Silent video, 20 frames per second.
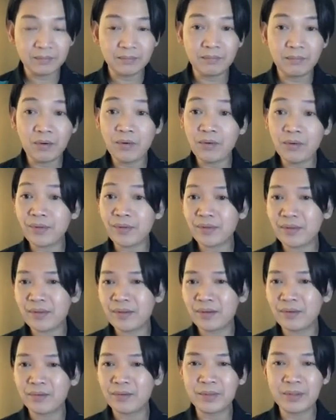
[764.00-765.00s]
Both
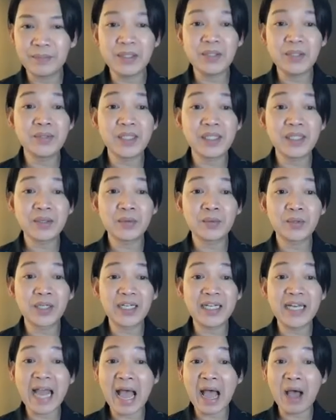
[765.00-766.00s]
will be using the
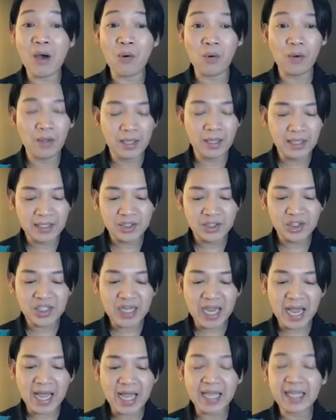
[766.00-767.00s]
word now.
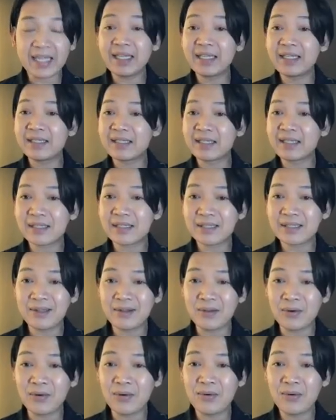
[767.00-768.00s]
Cha is
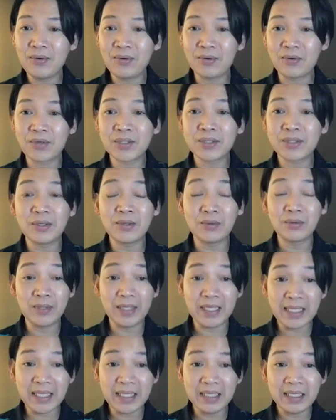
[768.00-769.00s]
slow or
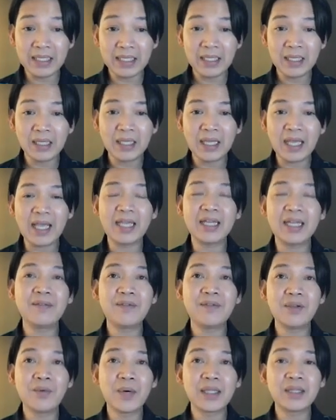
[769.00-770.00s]
slowly, and if
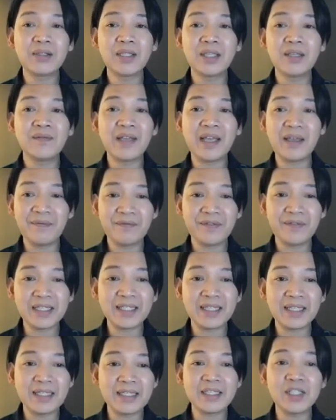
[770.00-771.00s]
you want to give
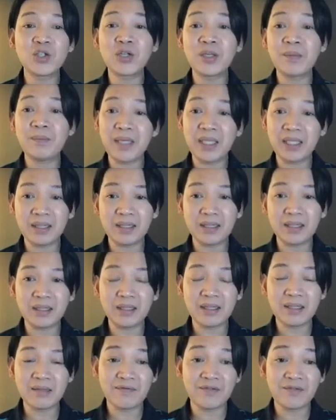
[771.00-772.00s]
emphasis, you repeat
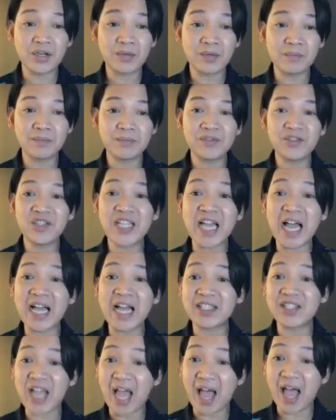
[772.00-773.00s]
the verb cha
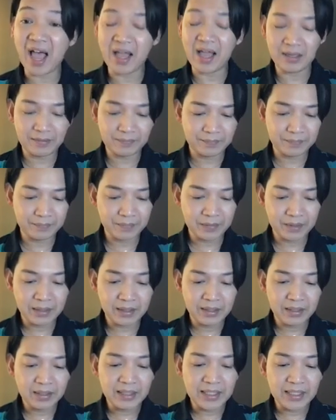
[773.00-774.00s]
cha.
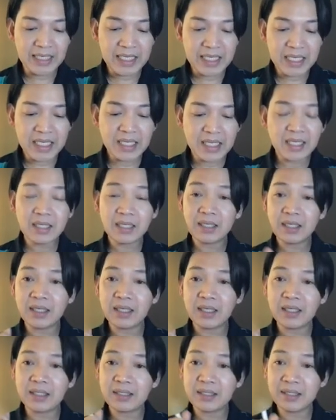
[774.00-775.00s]
Ni
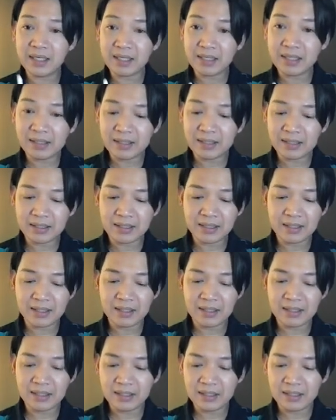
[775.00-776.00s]
is this,
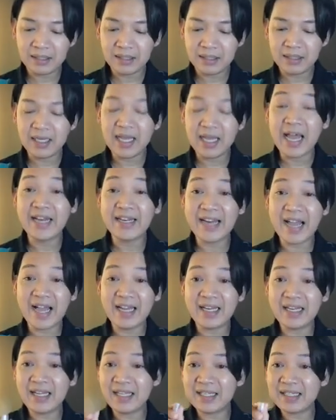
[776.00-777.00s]

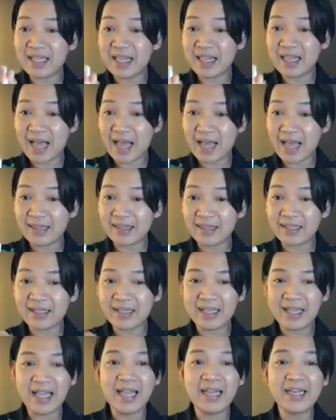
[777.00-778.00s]
nan is that,
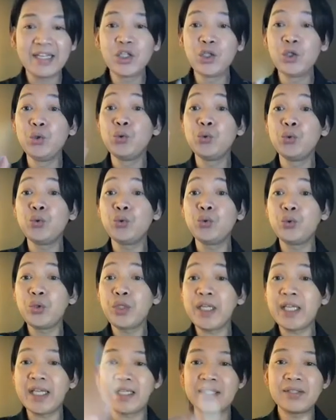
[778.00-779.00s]
and
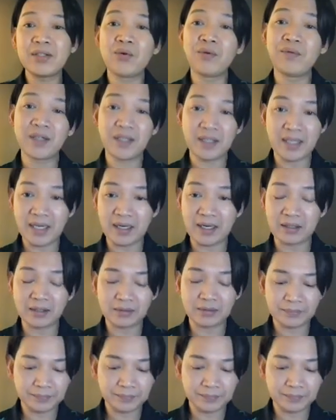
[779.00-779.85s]
noon is over there.